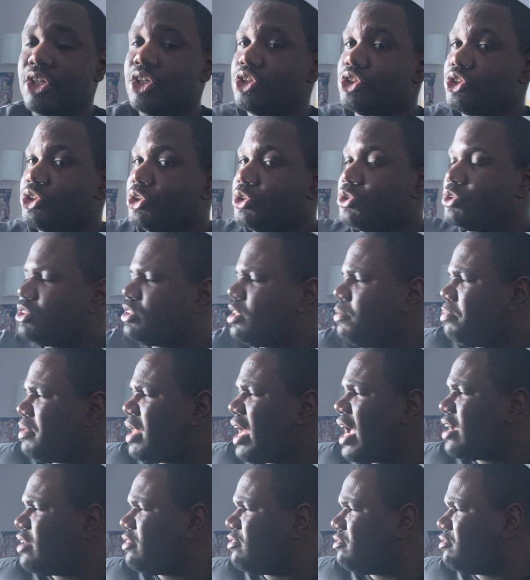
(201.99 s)
Excuse the
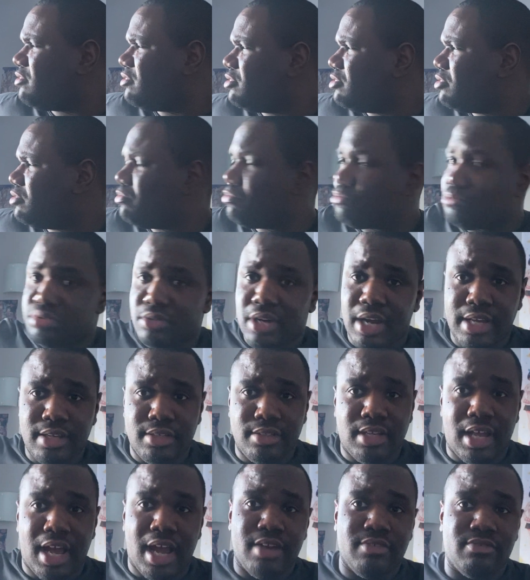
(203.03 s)

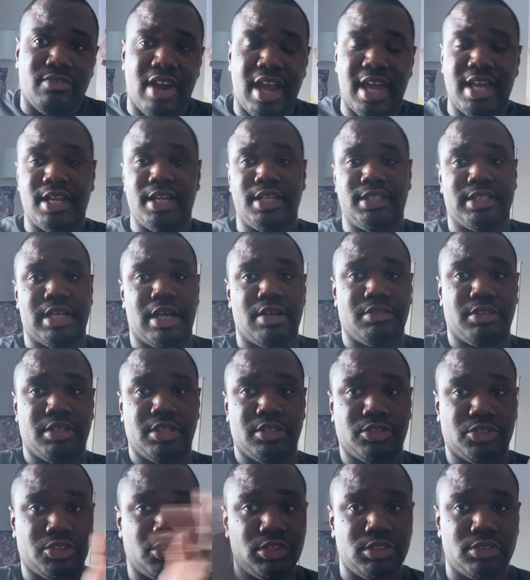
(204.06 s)
bright light ratings out there.
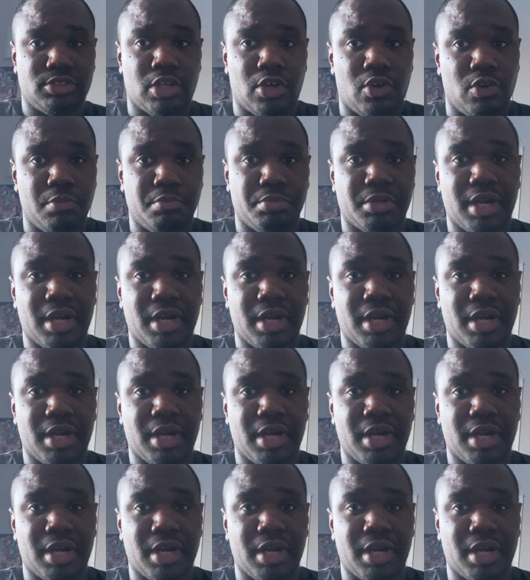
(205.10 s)
Excuse the whole